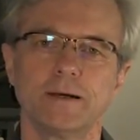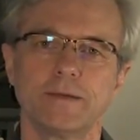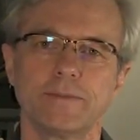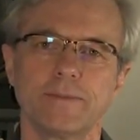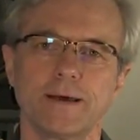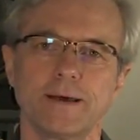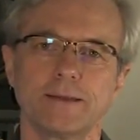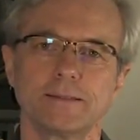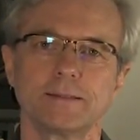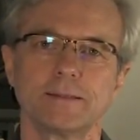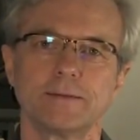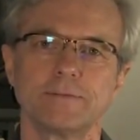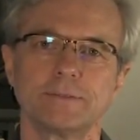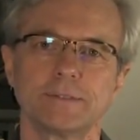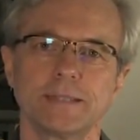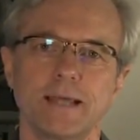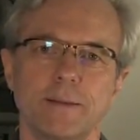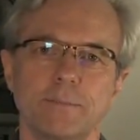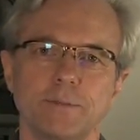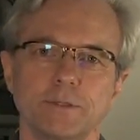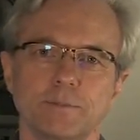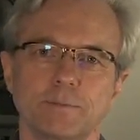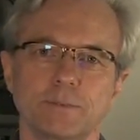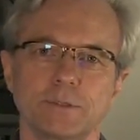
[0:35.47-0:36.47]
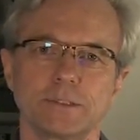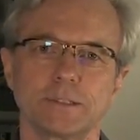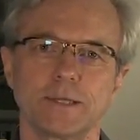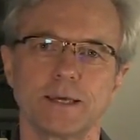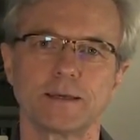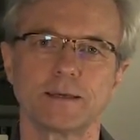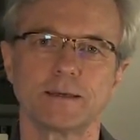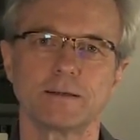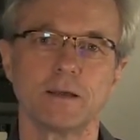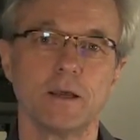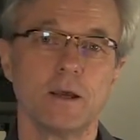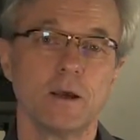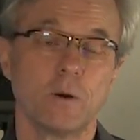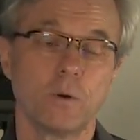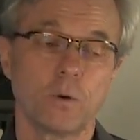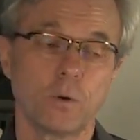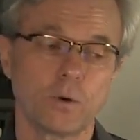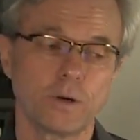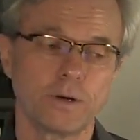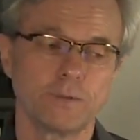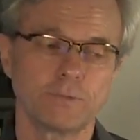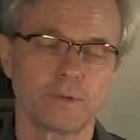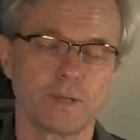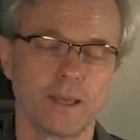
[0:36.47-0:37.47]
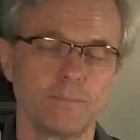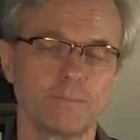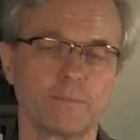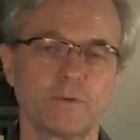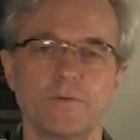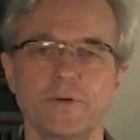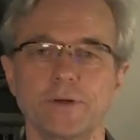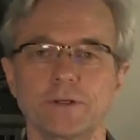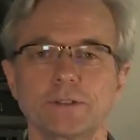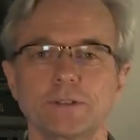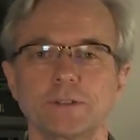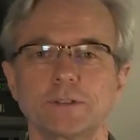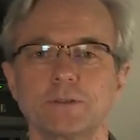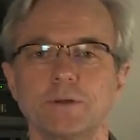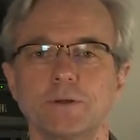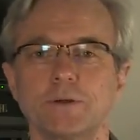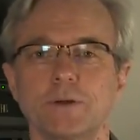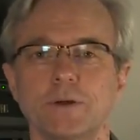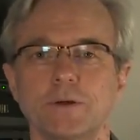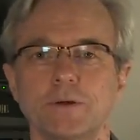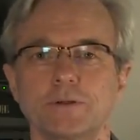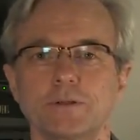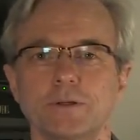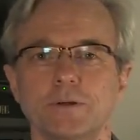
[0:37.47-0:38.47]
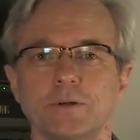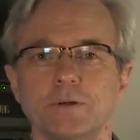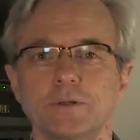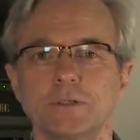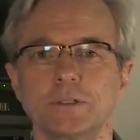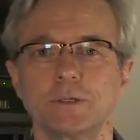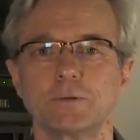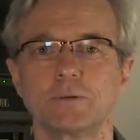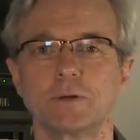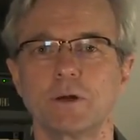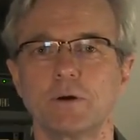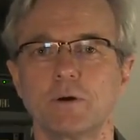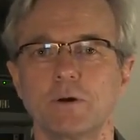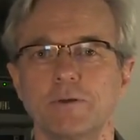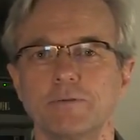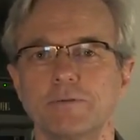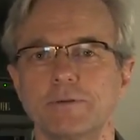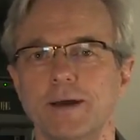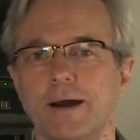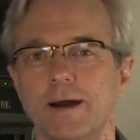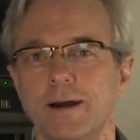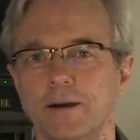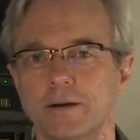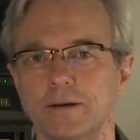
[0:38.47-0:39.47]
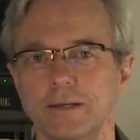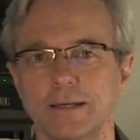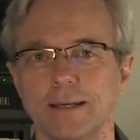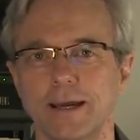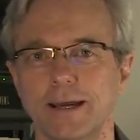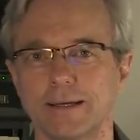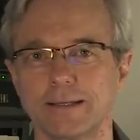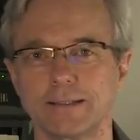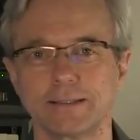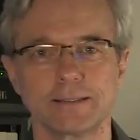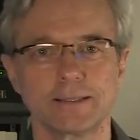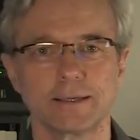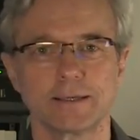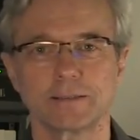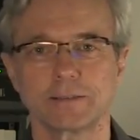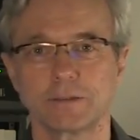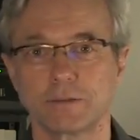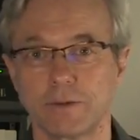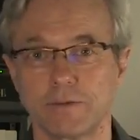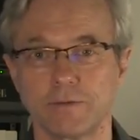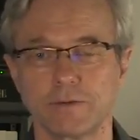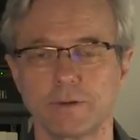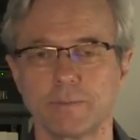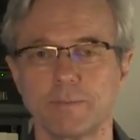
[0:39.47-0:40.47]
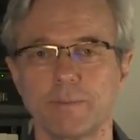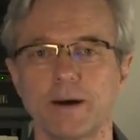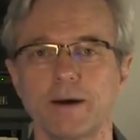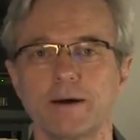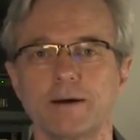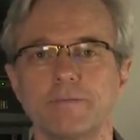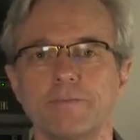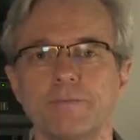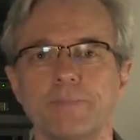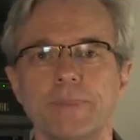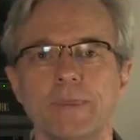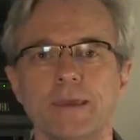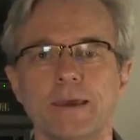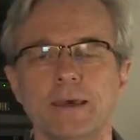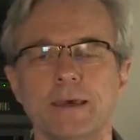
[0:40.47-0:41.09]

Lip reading: thousand samples per second, or in professional studios, you usually will go even higher to 96 or even above.